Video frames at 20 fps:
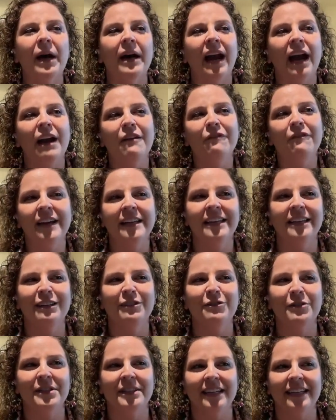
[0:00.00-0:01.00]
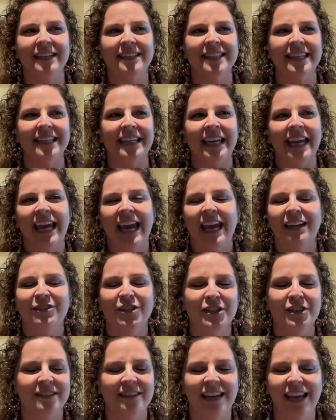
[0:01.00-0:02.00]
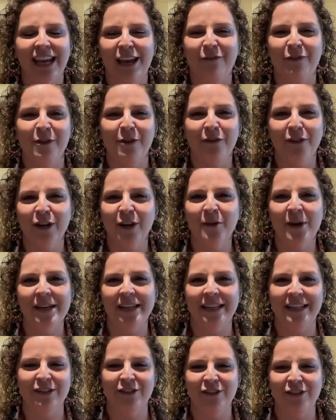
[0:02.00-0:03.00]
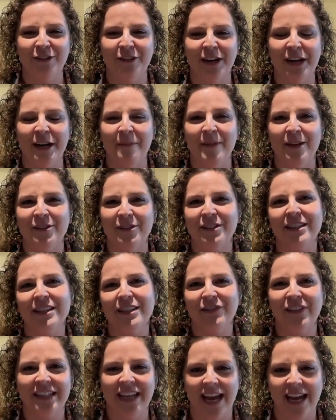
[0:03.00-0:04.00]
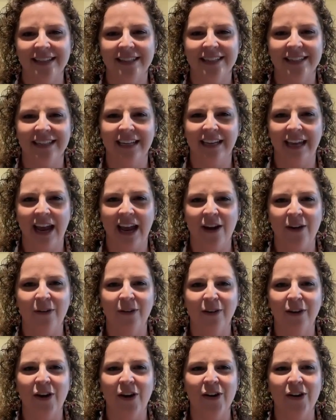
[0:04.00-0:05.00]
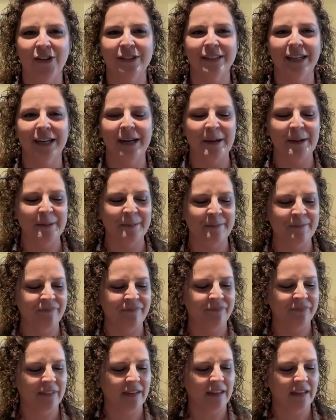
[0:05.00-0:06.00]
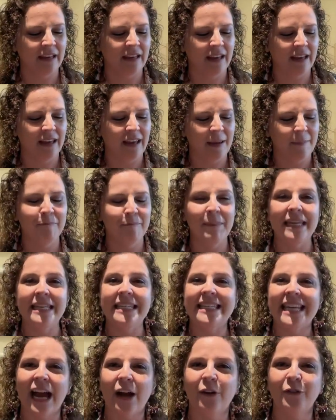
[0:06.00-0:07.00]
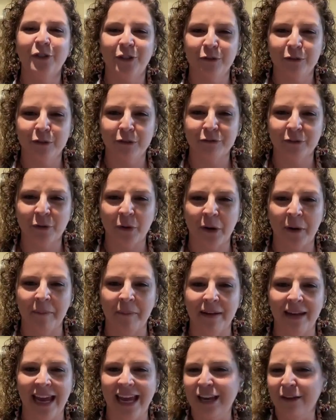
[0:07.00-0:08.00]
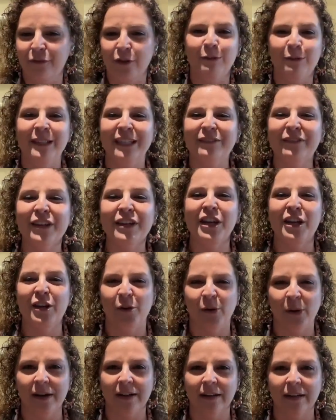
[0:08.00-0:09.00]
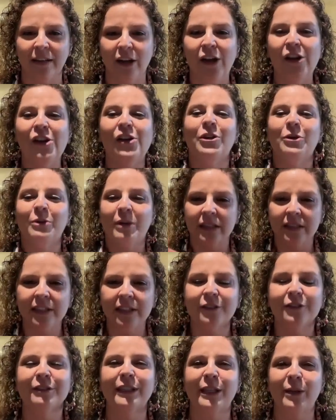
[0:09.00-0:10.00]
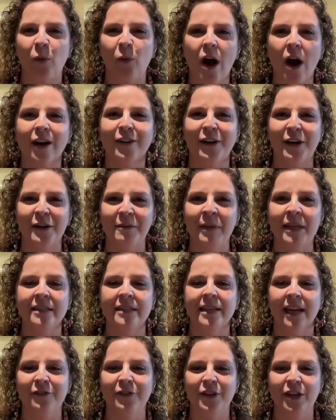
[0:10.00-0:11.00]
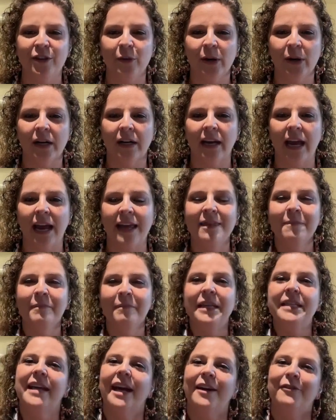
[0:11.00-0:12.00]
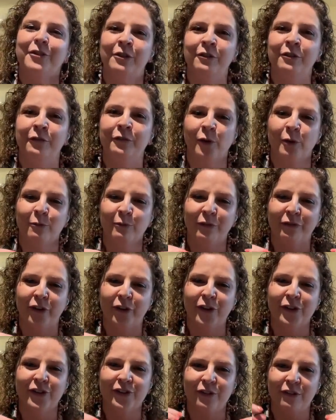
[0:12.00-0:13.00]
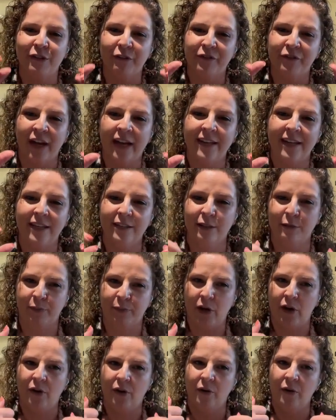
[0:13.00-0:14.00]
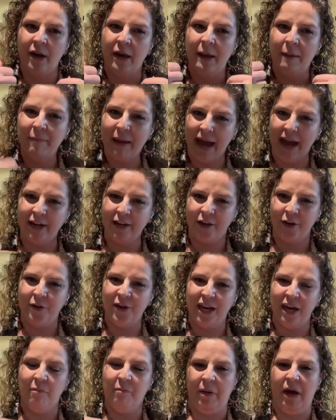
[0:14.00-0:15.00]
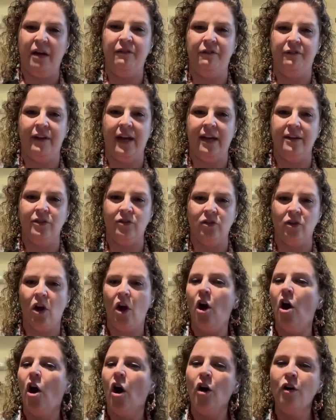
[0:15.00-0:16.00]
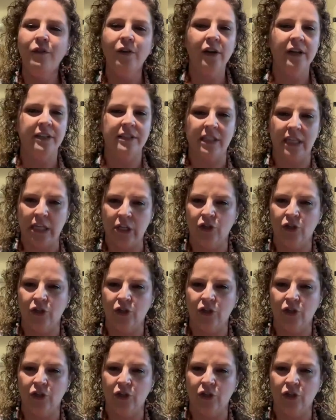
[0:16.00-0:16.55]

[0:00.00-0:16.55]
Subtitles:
But I find it interesting because like just if you ever go on Instagram, there's this fantastic account called Midtown Uniform. And if you live in New York, you can literally walk around Midtown New York, and the Midtown Uniform refers to the finance bro Patagonia puff vest over a